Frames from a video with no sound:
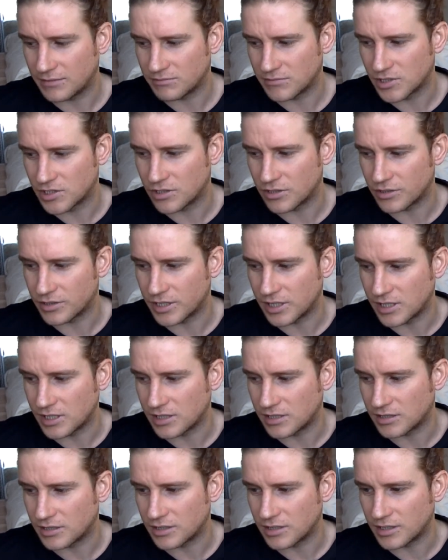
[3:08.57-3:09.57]
so that
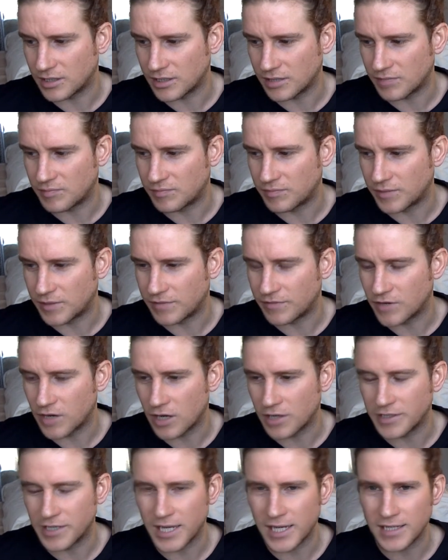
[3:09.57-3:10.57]
you've
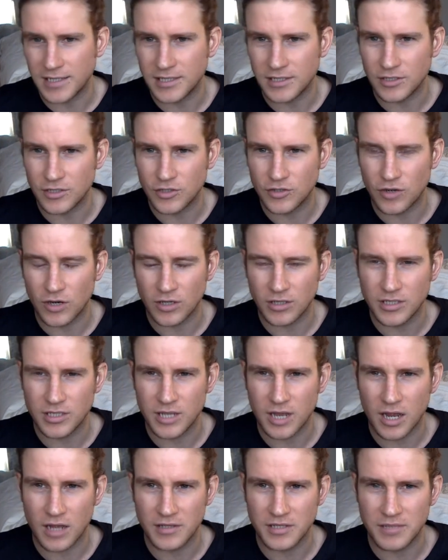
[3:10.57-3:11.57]
got a decent, strong
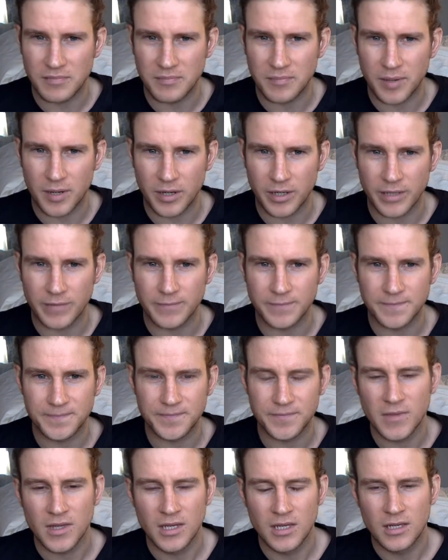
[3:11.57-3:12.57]
starting point.
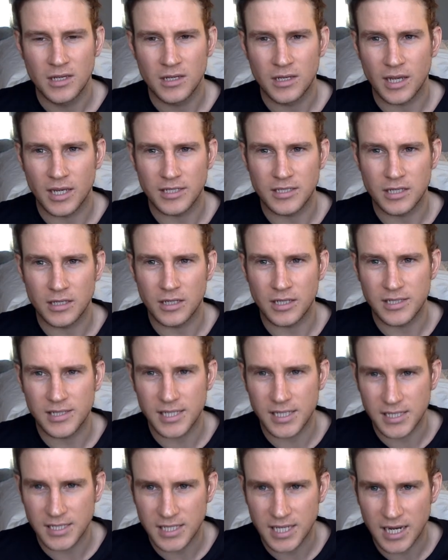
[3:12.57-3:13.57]
Okay, so this
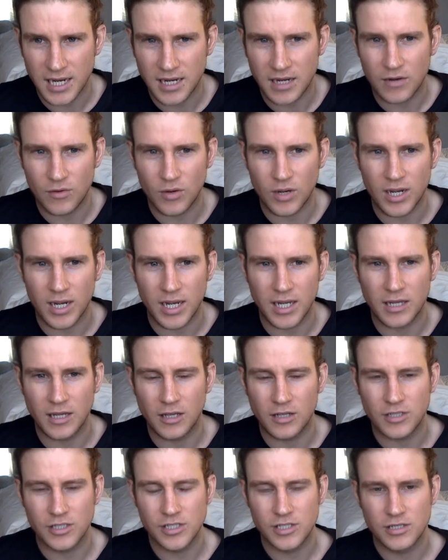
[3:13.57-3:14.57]
is how I
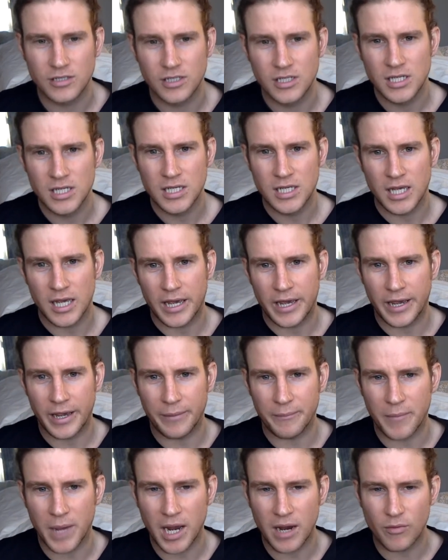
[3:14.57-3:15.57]
lost
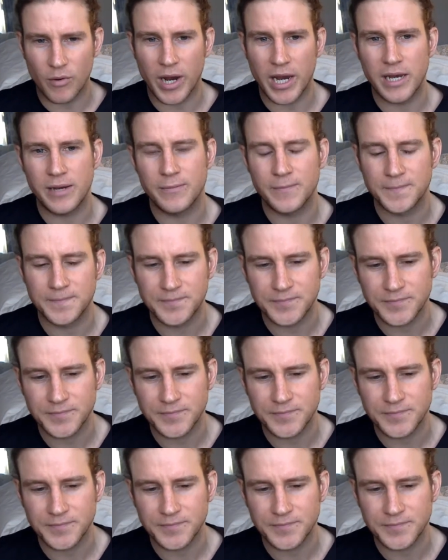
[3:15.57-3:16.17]
my weight.